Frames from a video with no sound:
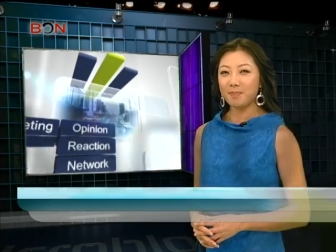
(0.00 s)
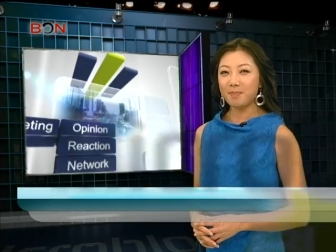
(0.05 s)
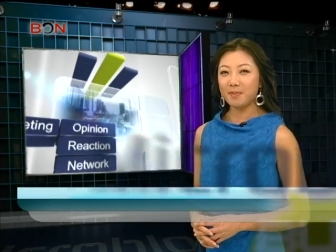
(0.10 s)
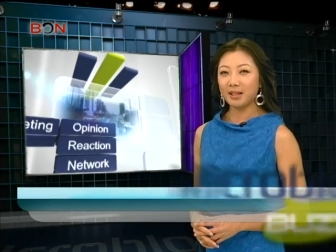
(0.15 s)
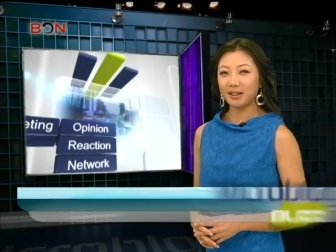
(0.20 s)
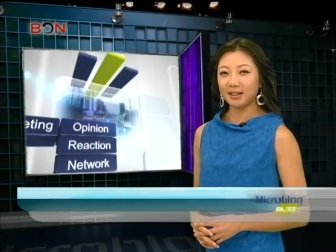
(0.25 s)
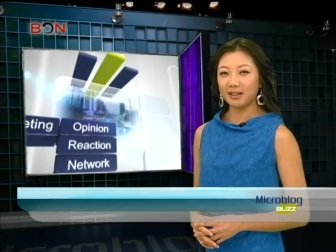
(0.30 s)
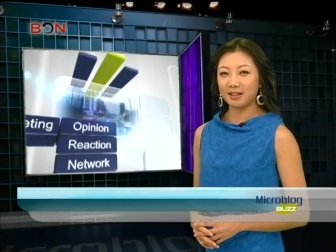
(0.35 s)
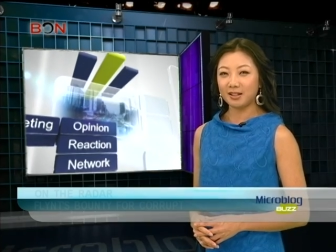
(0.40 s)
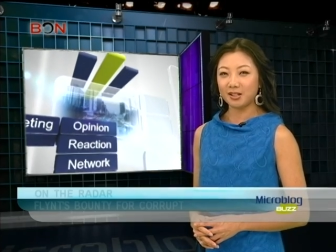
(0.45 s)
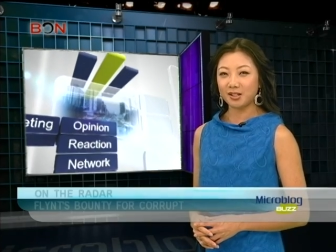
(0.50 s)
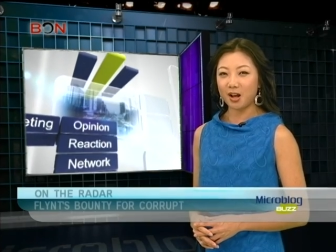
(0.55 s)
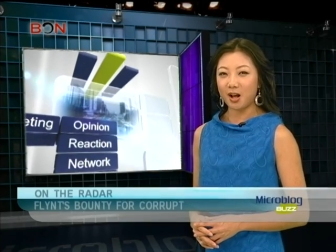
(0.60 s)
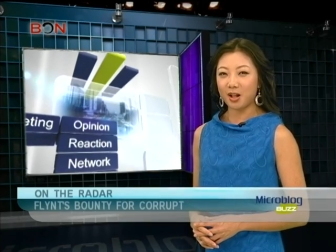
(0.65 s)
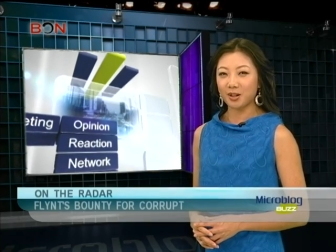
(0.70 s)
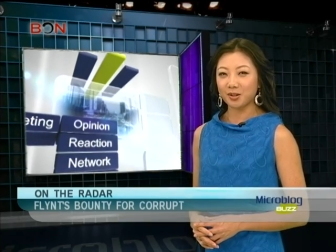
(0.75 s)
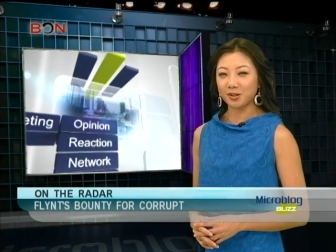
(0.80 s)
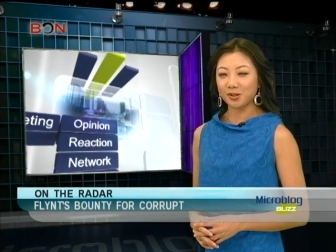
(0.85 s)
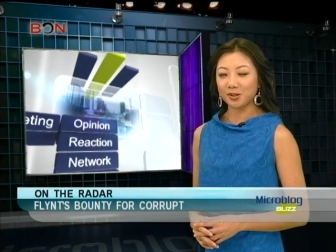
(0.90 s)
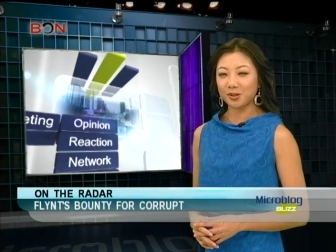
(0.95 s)
million
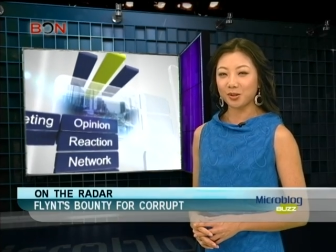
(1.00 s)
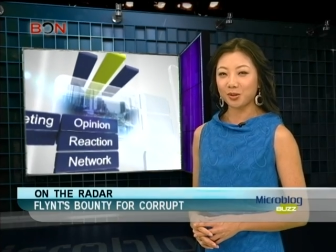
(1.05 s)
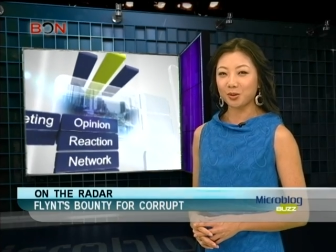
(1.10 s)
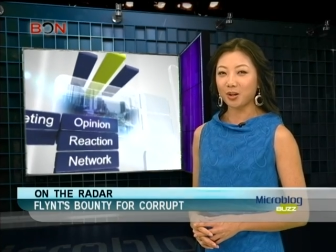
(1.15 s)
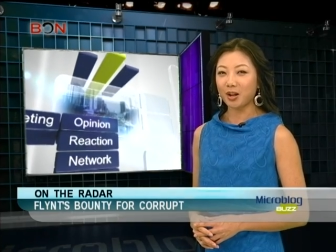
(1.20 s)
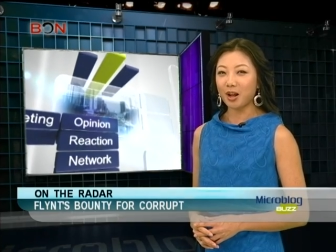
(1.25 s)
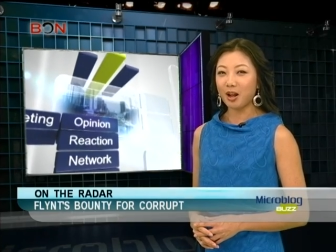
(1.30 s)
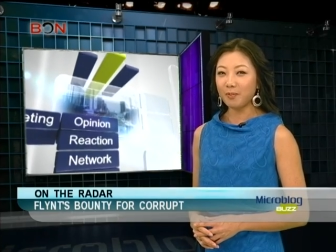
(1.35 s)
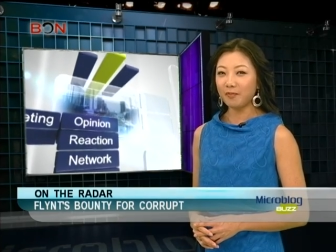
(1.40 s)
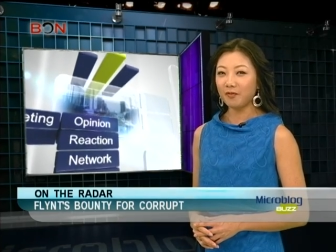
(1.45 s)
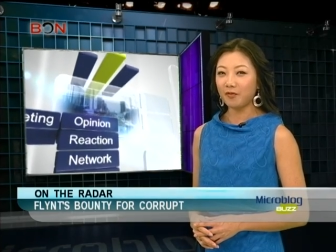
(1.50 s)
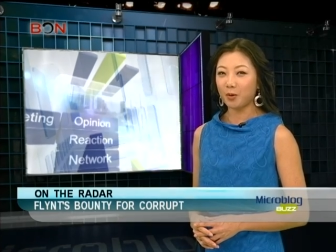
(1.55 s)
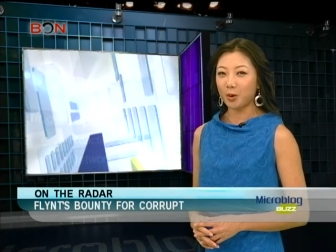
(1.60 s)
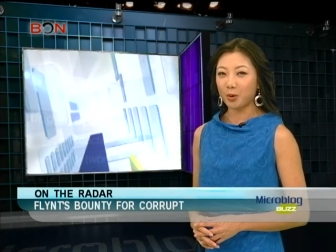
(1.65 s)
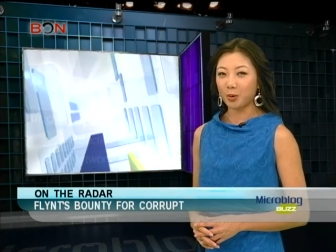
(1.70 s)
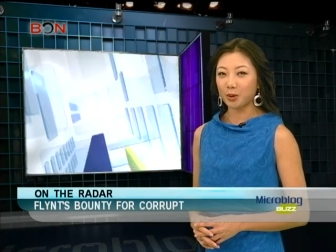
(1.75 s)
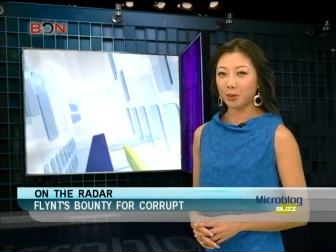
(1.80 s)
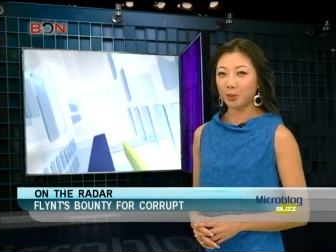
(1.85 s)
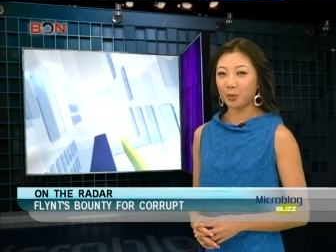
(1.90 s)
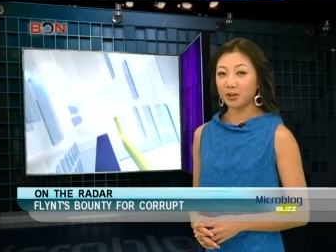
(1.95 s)
to come
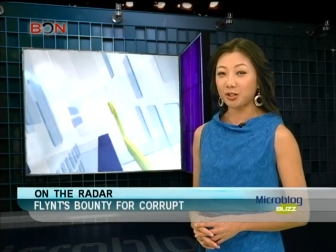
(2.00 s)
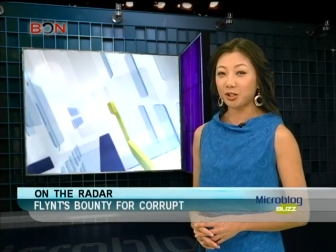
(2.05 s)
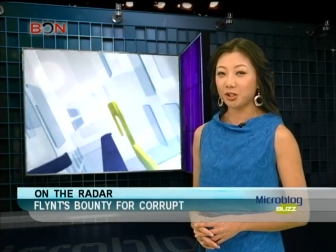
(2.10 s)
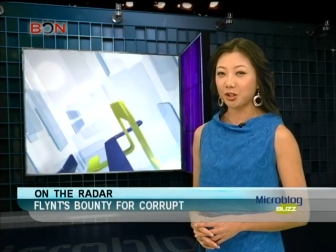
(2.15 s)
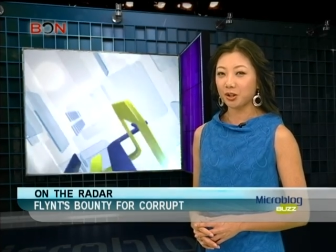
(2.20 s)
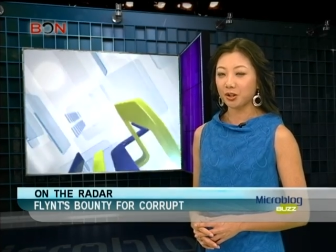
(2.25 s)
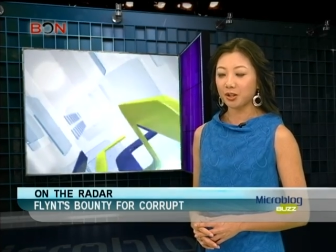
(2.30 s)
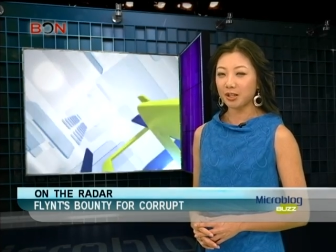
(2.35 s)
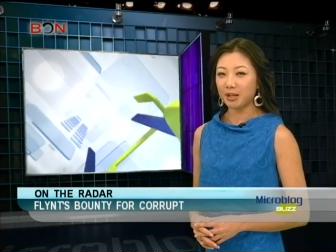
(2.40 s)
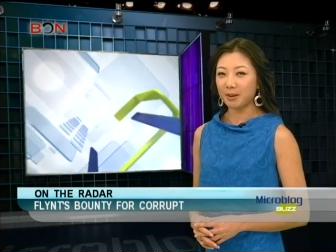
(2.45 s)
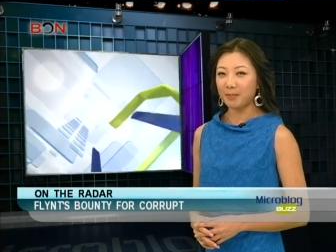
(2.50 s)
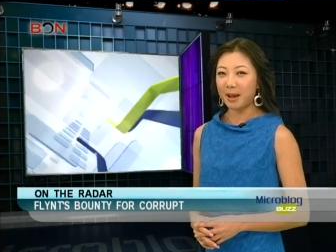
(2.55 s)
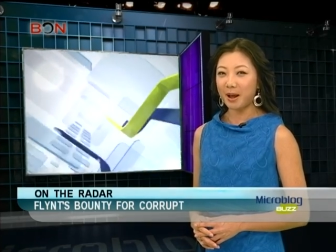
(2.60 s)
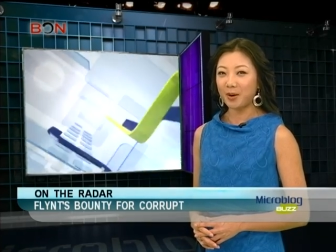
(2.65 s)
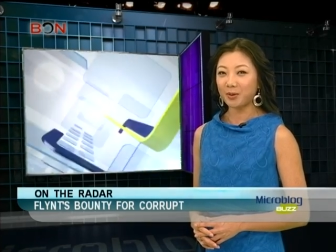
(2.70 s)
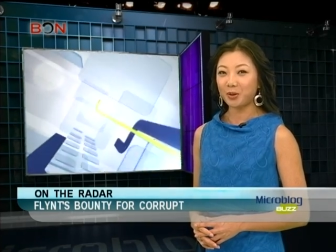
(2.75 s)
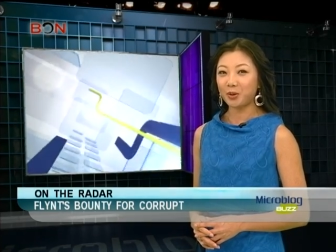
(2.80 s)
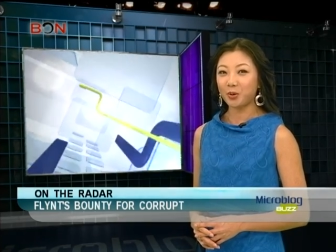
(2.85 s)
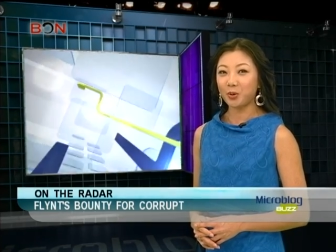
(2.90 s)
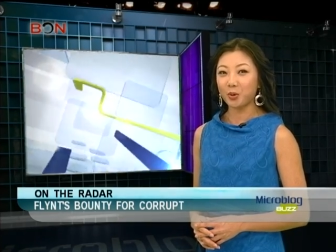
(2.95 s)
forward with dirt
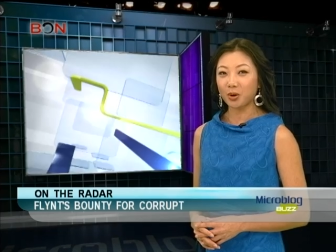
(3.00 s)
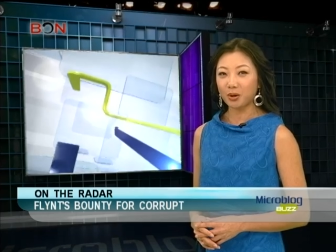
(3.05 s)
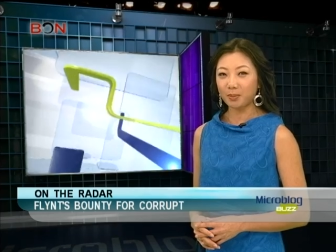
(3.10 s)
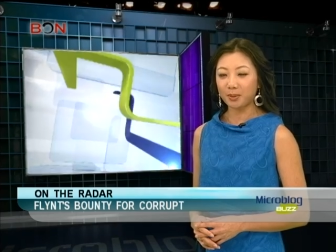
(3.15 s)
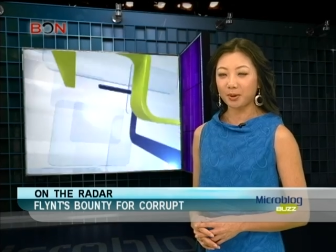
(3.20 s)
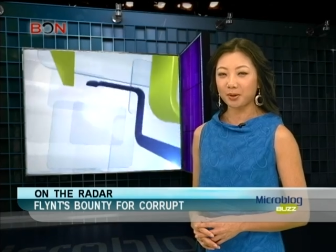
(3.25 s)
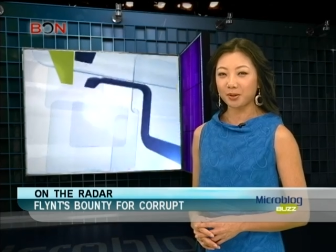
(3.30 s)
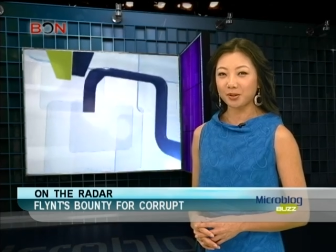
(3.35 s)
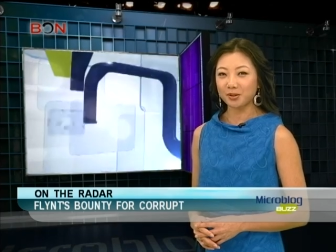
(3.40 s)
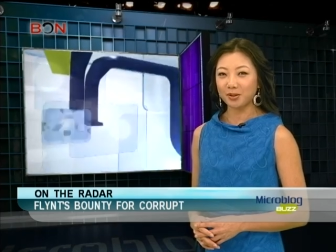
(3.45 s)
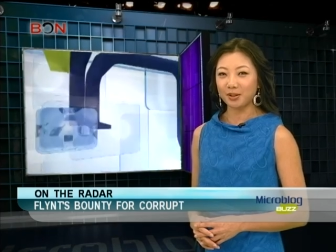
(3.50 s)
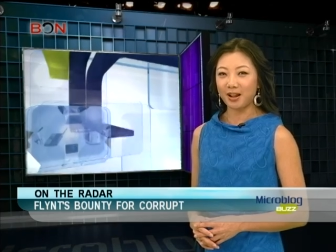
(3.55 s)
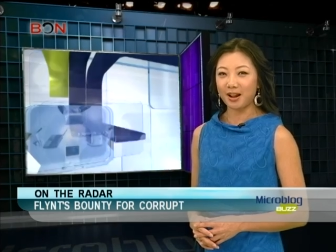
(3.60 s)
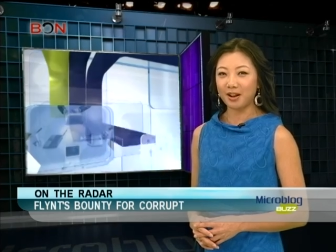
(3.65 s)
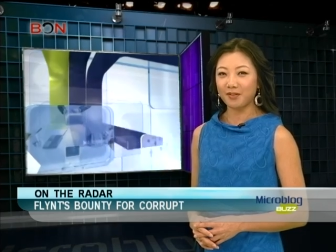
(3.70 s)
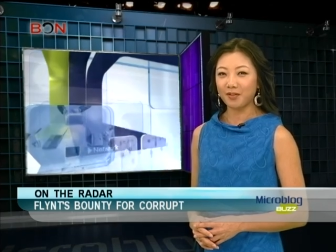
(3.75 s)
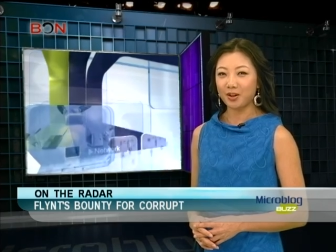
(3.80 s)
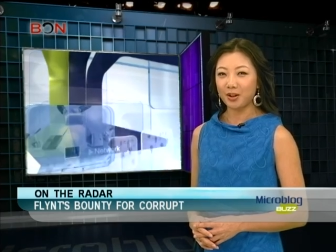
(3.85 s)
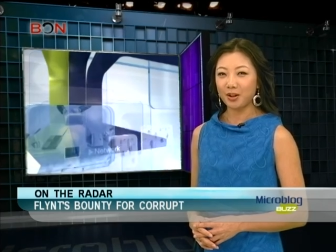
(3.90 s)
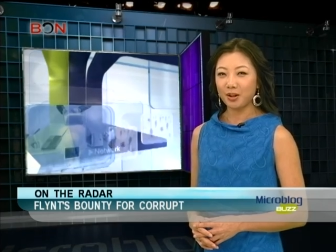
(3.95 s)
about your personal
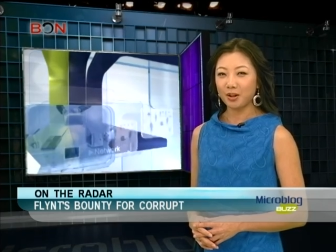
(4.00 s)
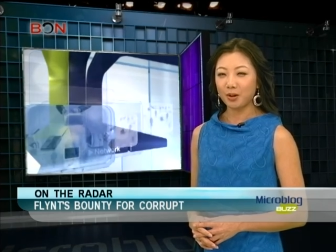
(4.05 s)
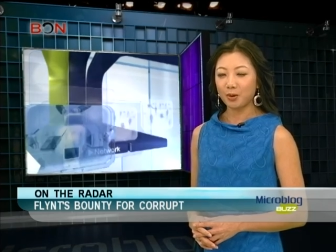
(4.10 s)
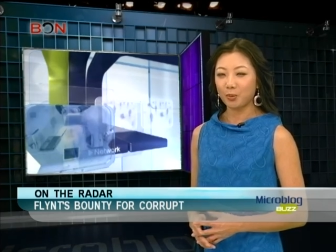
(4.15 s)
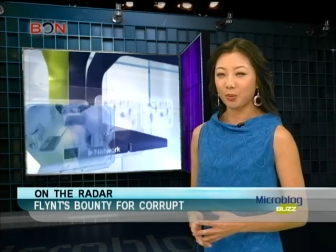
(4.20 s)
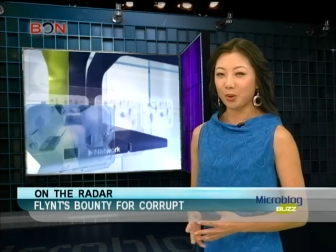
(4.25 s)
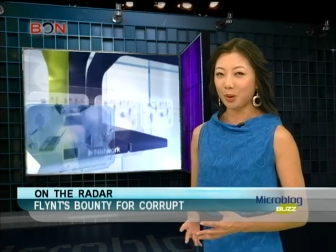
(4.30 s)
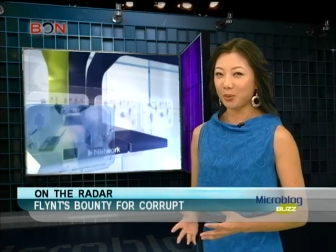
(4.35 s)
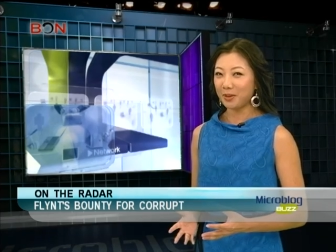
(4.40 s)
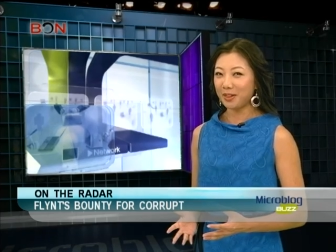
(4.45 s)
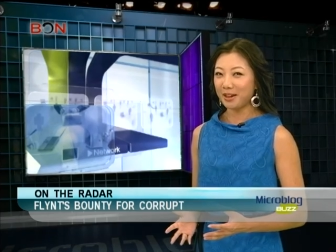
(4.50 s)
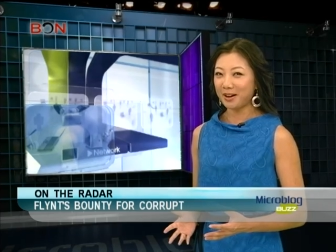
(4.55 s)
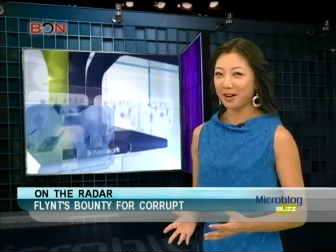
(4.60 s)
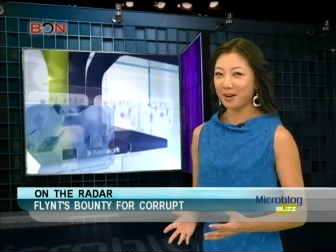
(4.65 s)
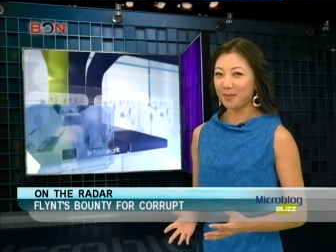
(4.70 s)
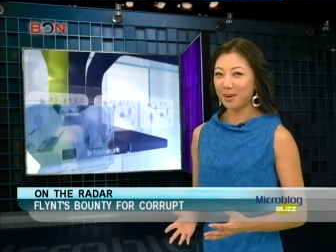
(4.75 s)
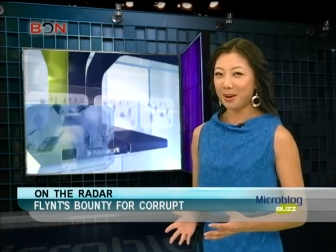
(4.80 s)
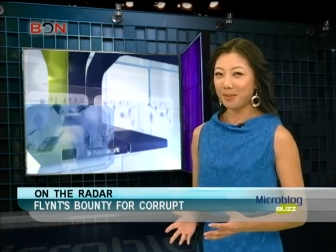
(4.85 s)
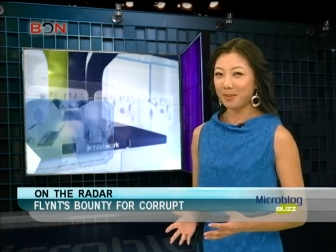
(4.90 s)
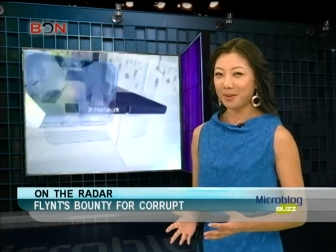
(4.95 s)
life, what would they
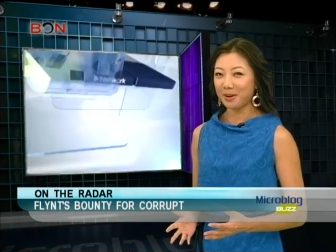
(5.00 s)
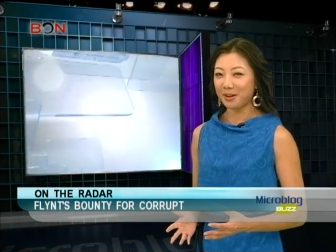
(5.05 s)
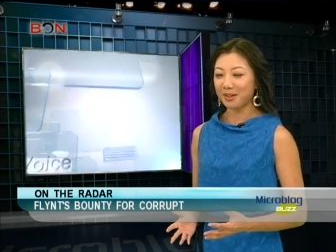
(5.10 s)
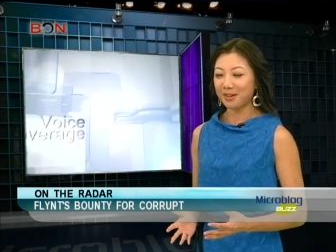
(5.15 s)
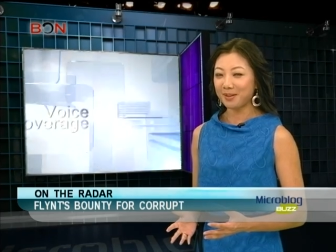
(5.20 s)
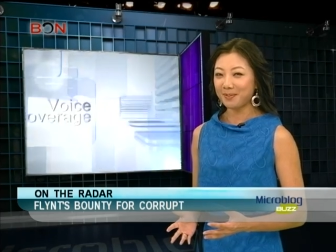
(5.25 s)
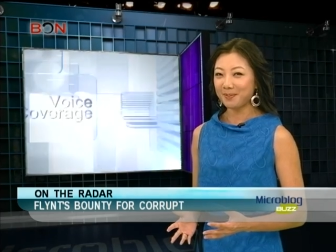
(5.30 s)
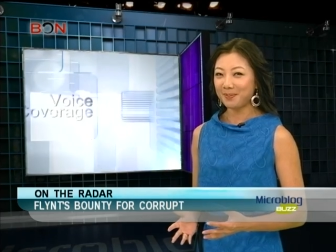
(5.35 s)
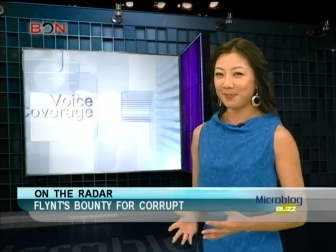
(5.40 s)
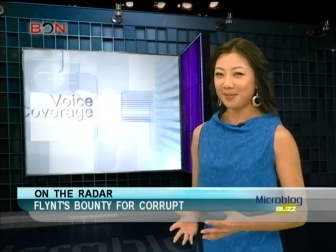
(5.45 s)
come up with?